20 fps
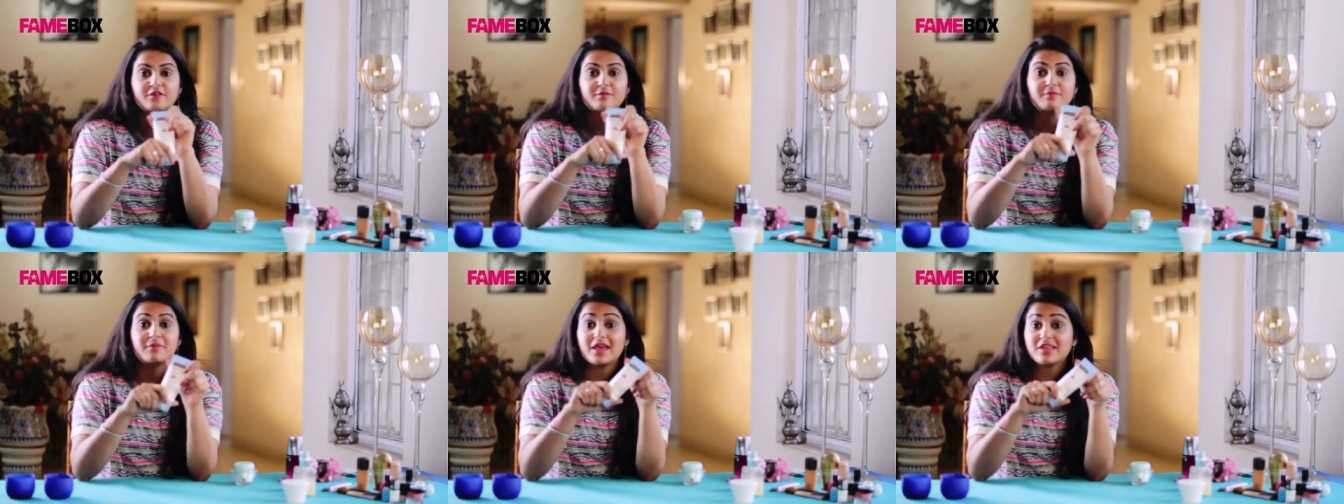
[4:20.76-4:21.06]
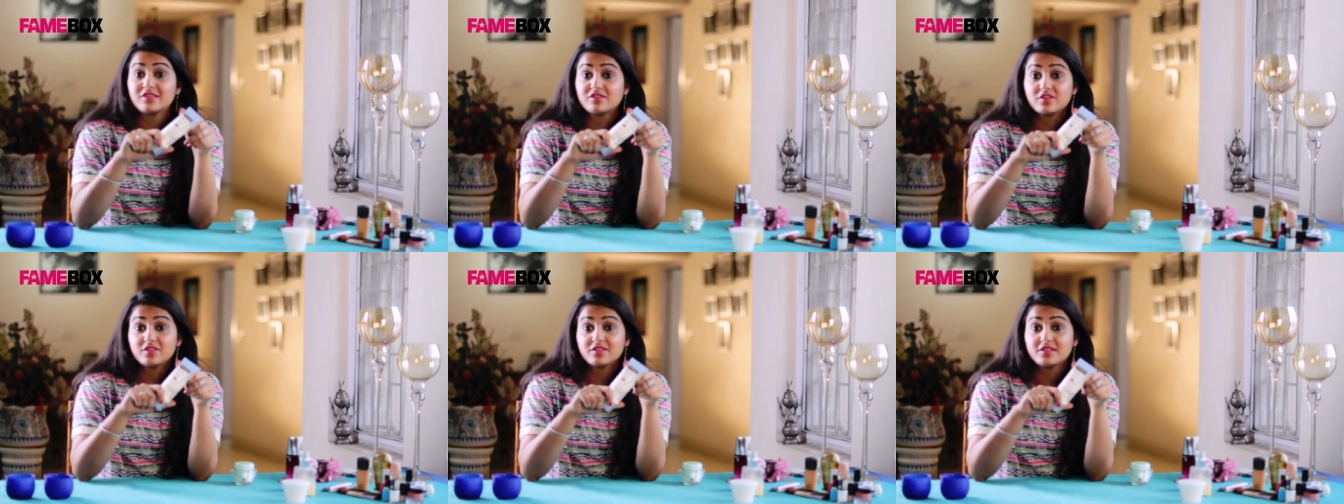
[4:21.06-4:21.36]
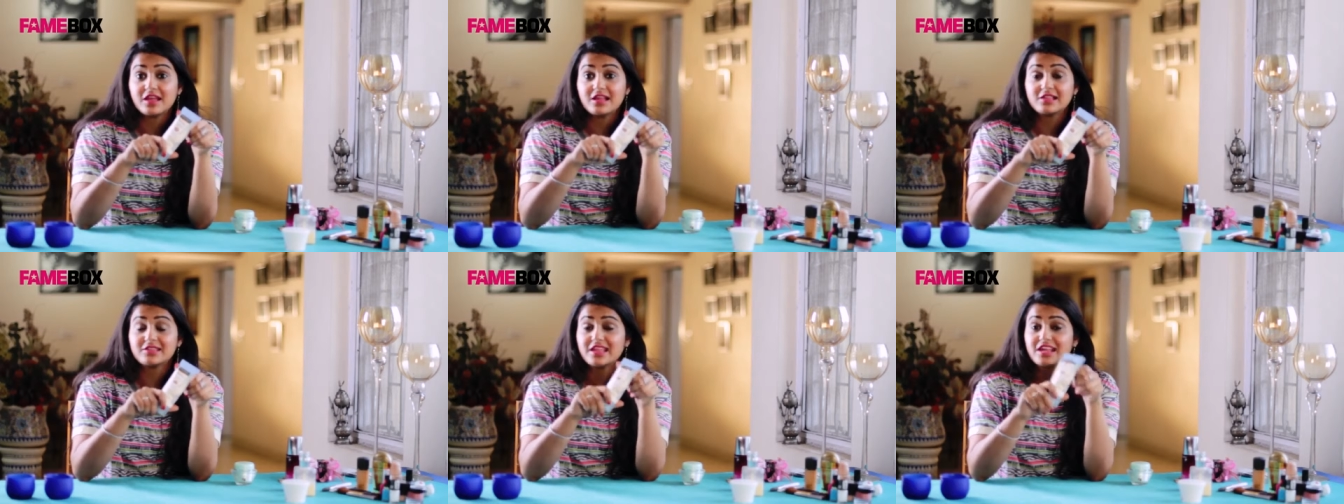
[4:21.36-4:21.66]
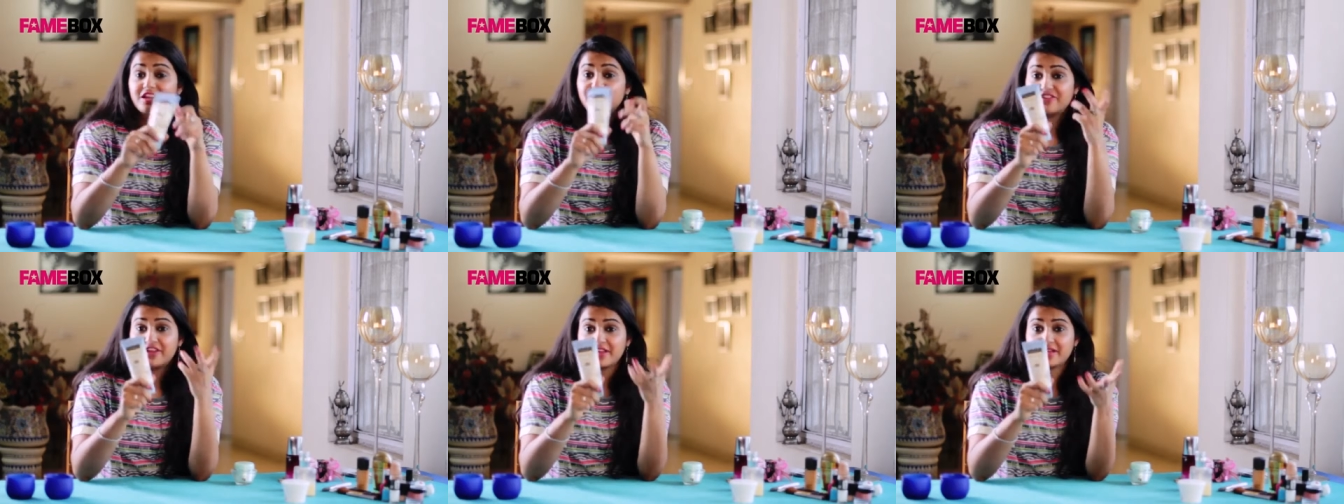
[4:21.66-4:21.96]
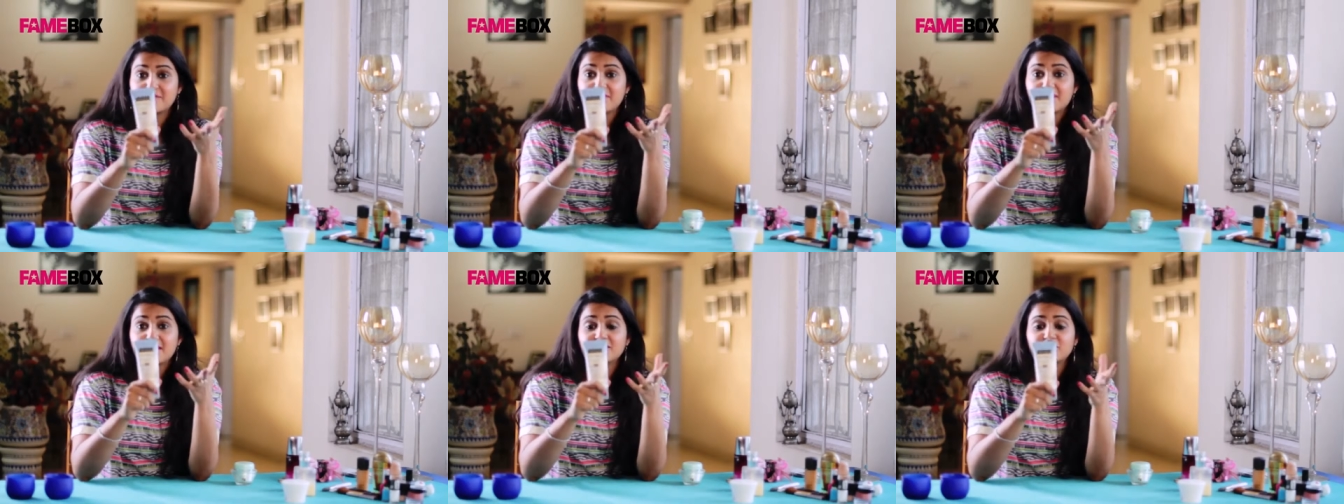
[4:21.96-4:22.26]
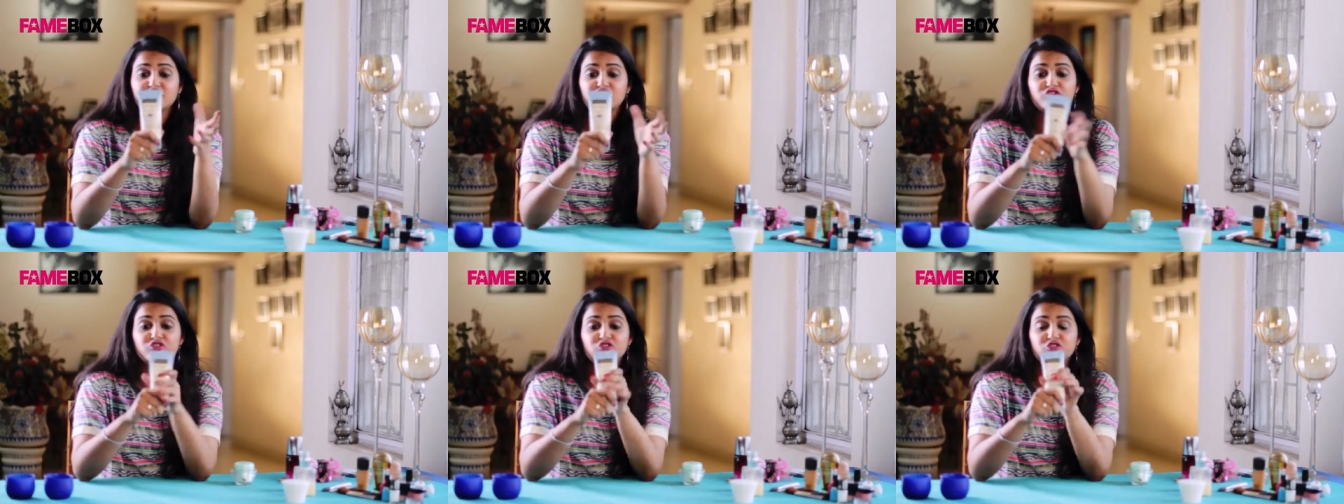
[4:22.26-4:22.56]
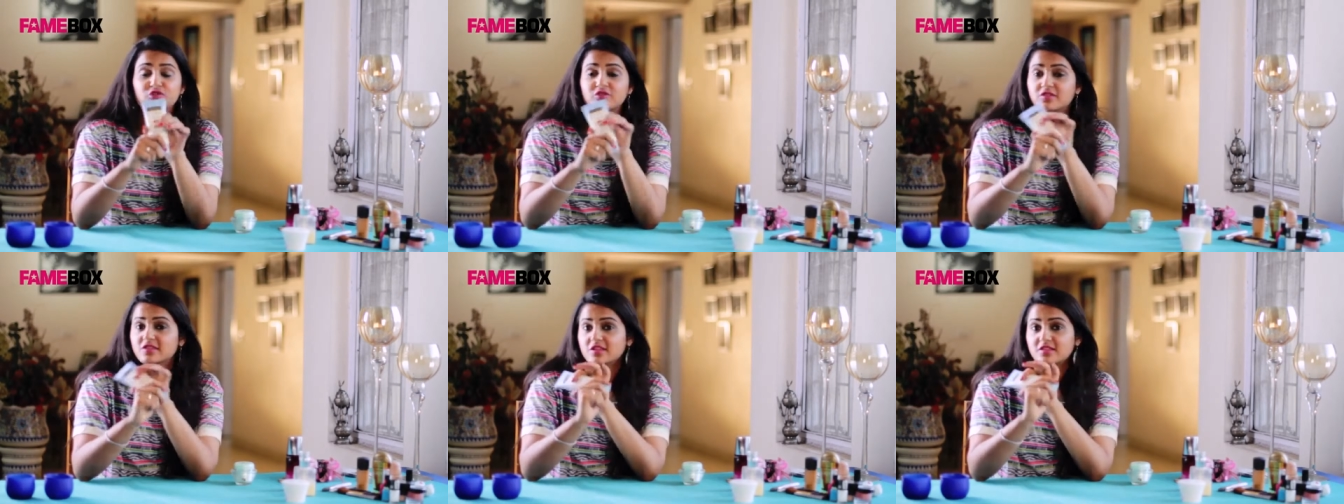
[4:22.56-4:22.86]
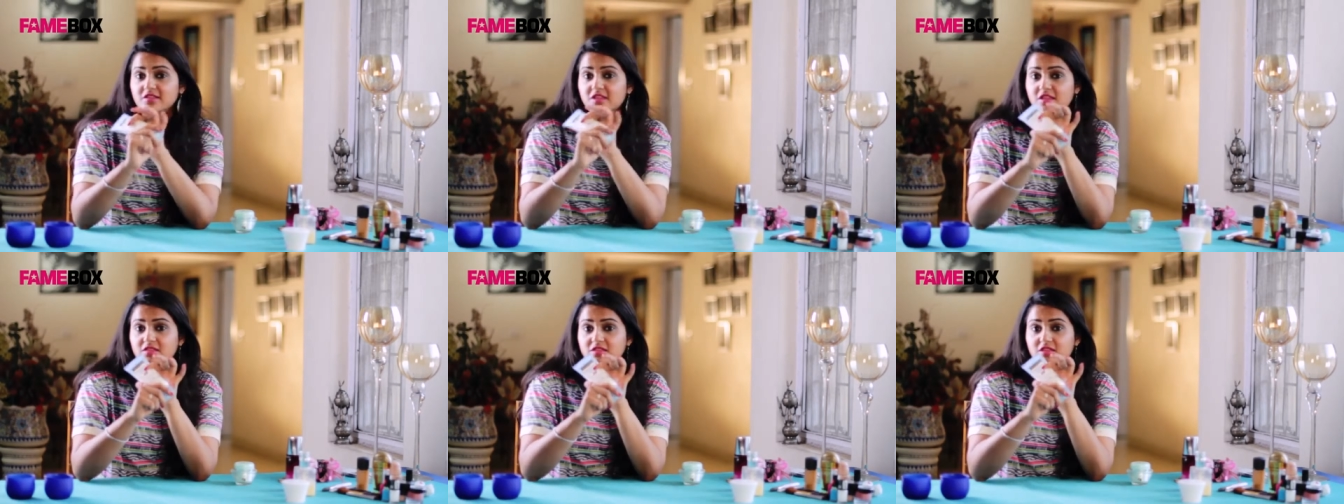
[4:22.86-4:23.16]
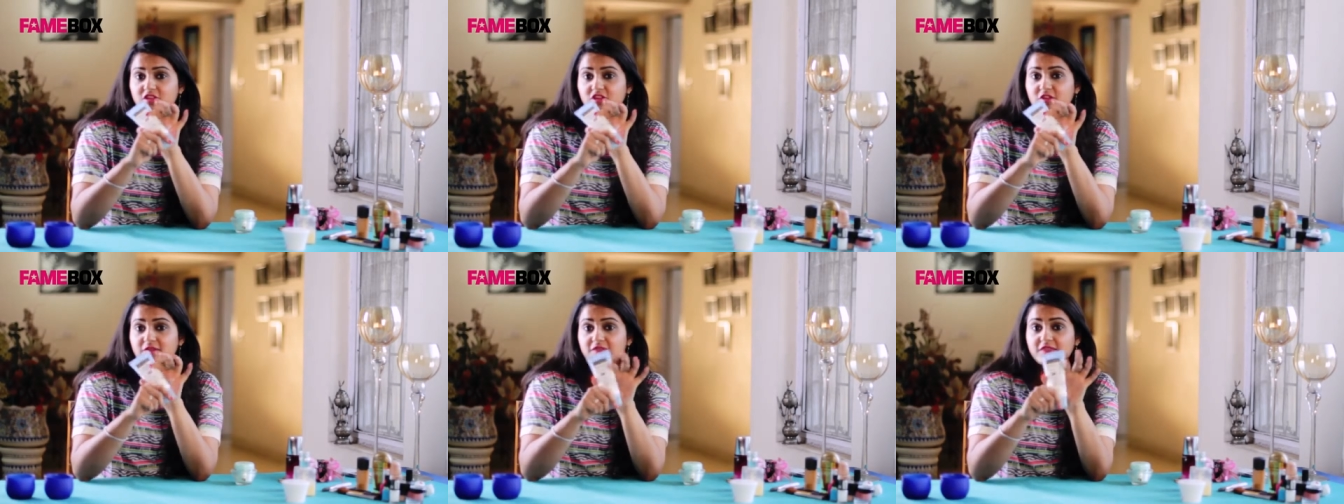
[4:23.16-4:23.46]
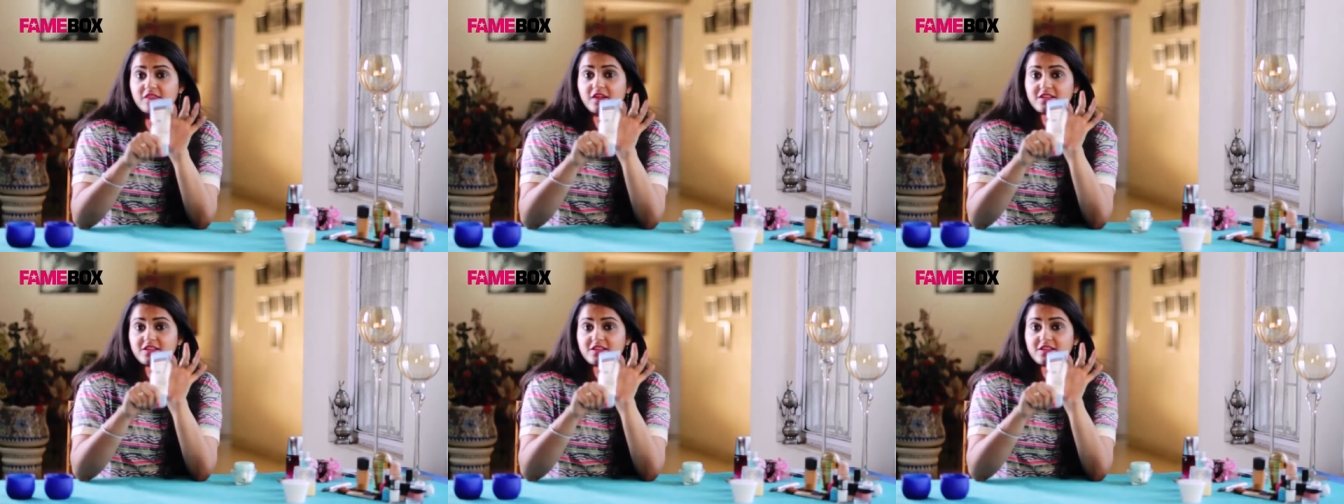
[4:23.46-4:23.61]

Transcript: For best results, I'd recommend that you use the sunscreen